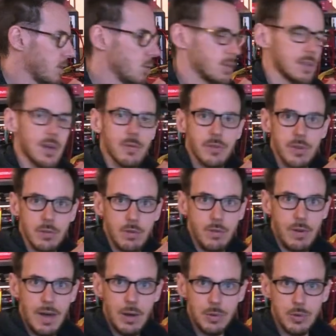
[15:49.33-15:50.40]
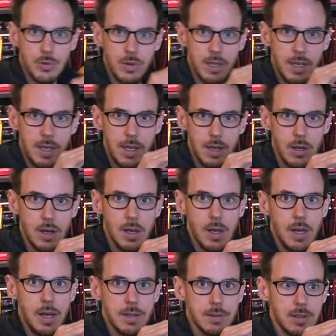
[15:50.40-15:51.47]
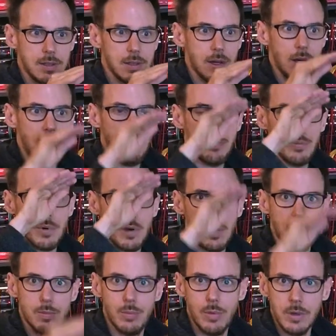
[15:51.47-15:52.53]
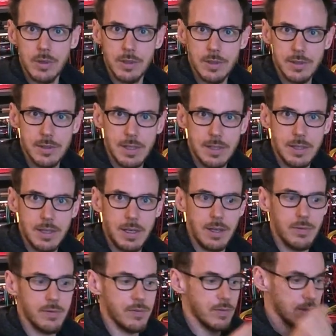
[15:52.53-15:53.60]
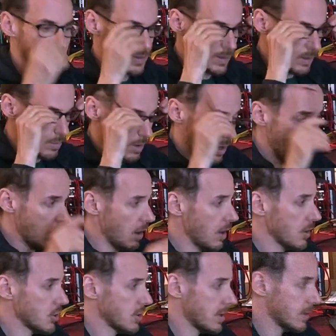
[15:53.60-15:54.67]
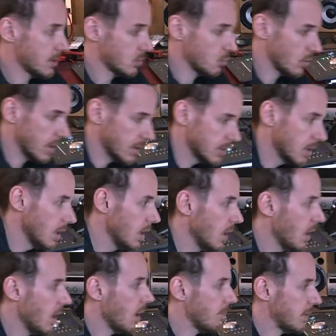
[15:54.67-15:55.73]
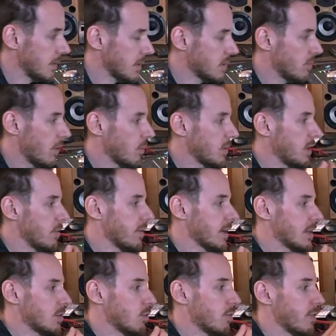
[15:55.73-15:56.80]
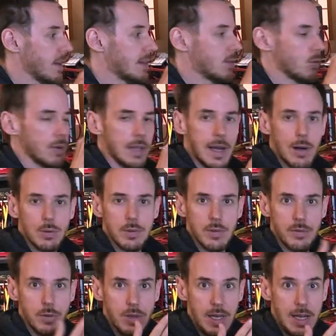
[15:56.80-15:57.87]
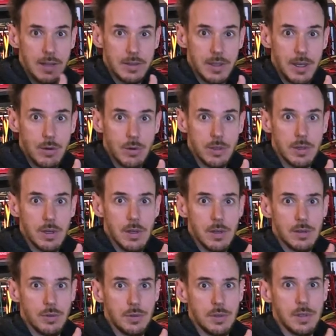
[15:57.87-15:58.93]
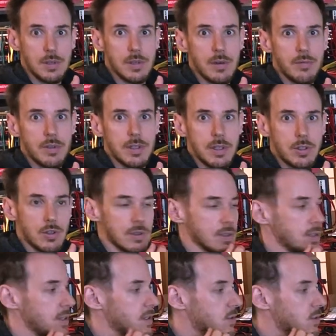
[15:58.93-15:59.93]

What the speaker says: something without, you hear these upper harmonics that give some harshness to it. But it's very difficult to filter it out if you can't hear it. So this is something that just needs to